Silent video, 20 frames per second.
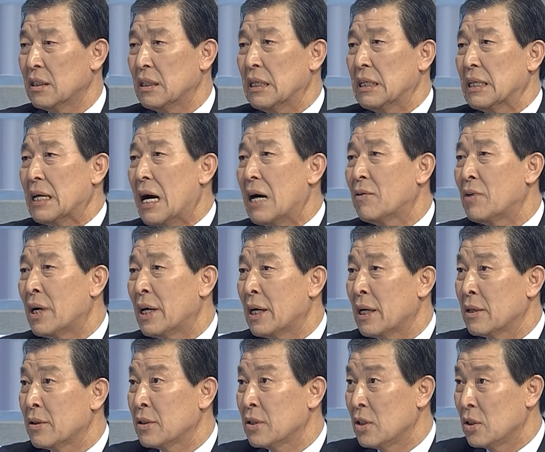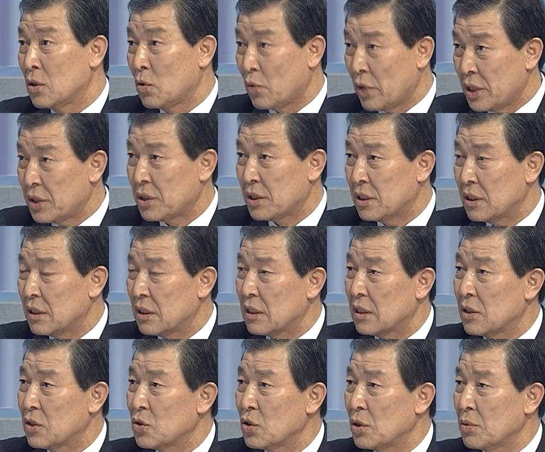Gangwon Island in the west
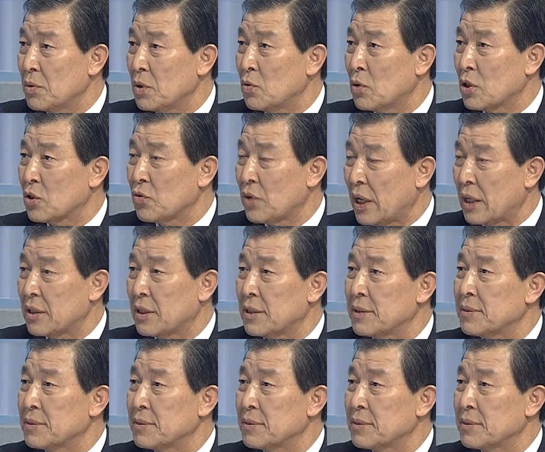should be worked together.